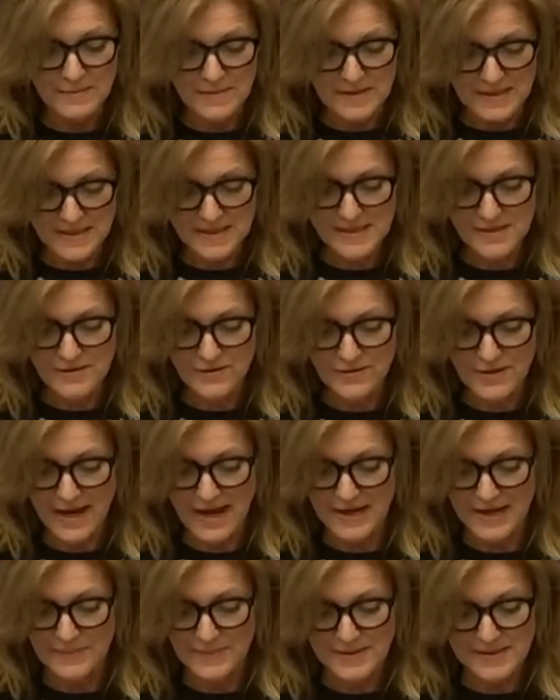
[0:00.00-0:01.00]
medicinal
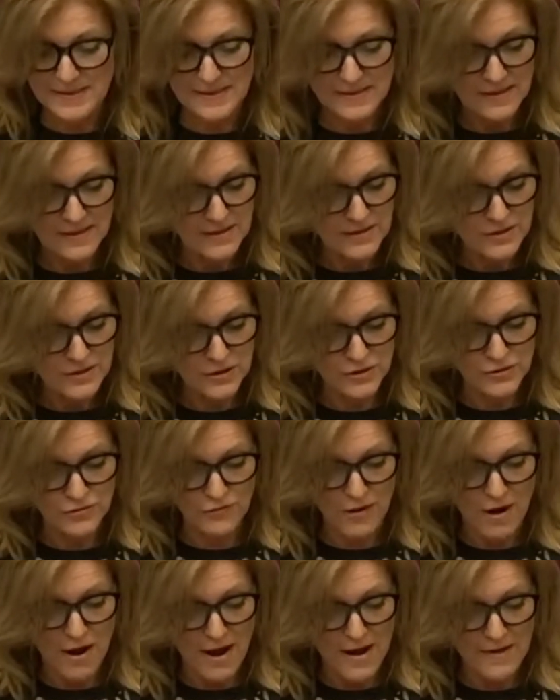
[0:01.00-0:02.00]
cannabis to
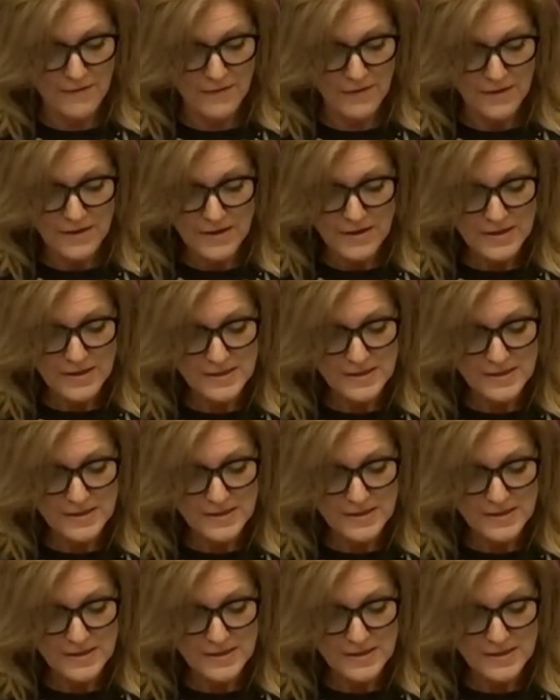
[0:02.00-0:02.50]
drive,